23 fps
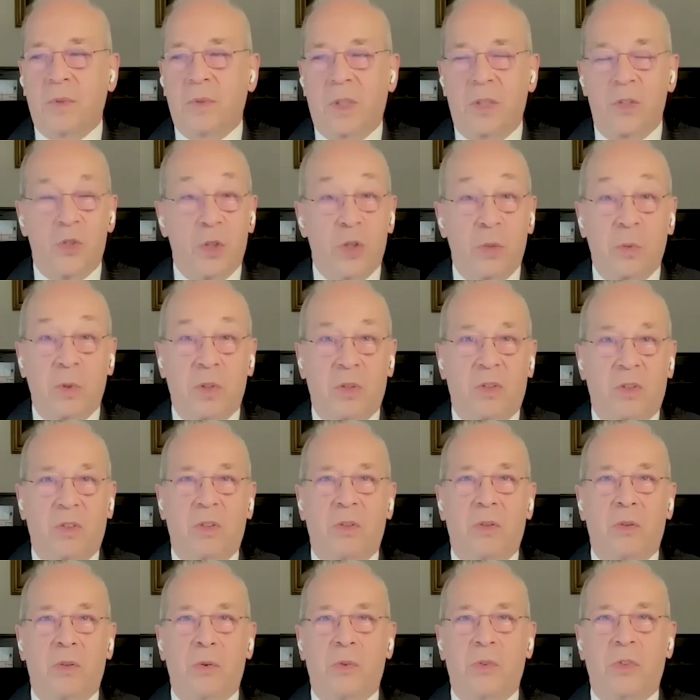contribute
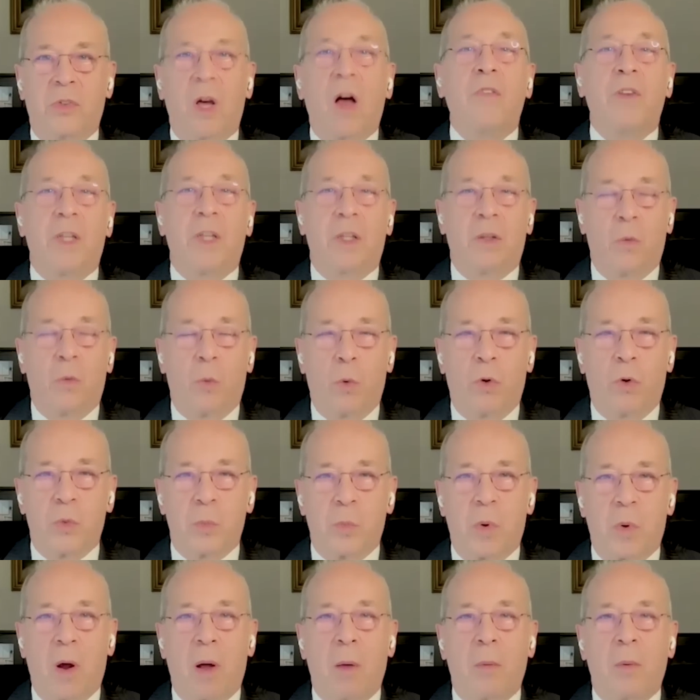to solving the world's
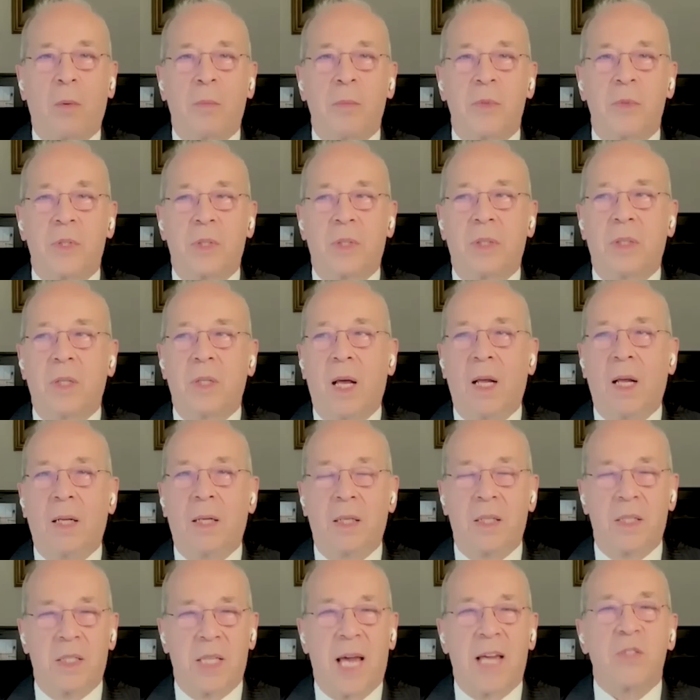problems and not
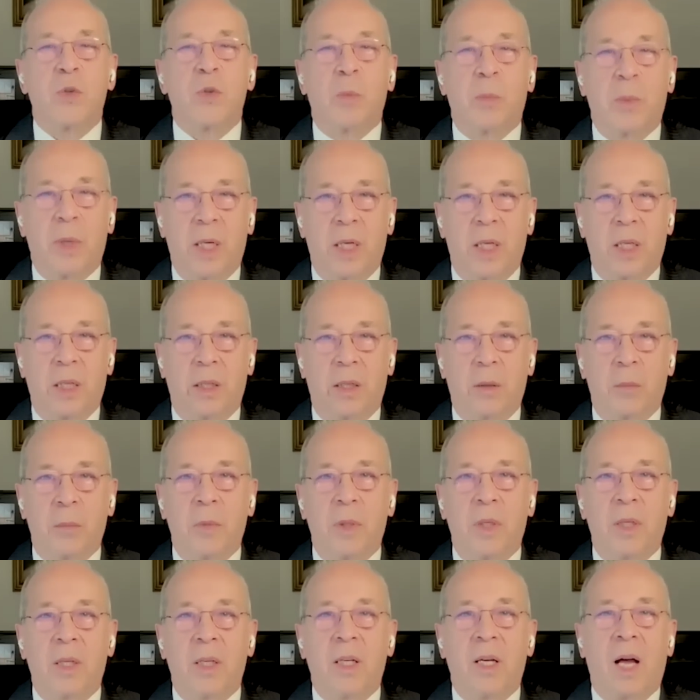exacerbating them.
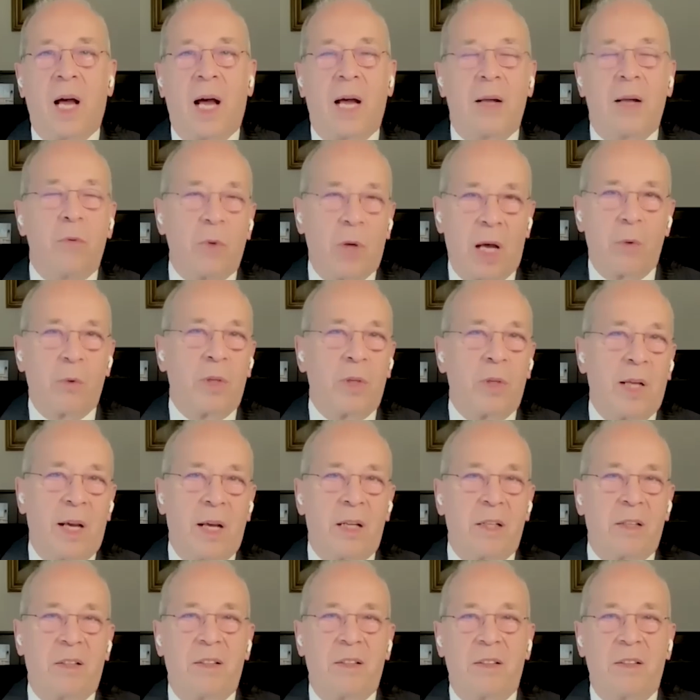I would
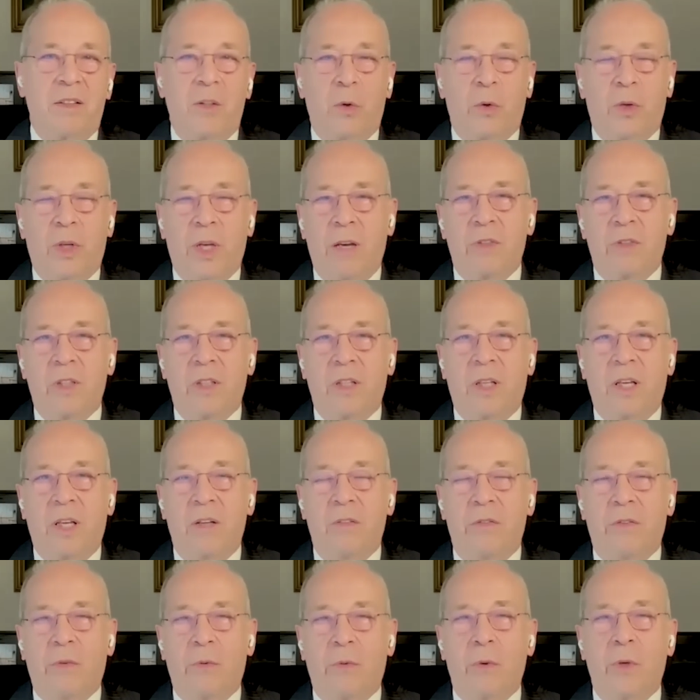add, you know, Kevin
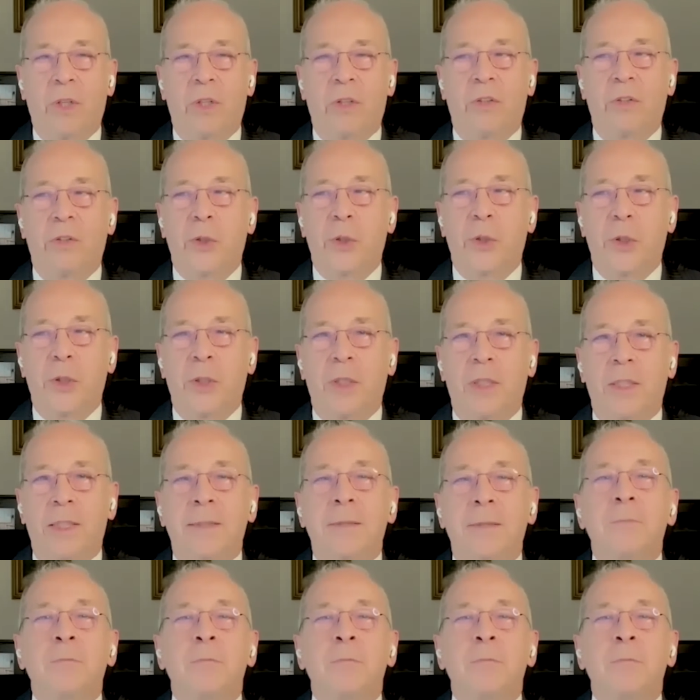gave three good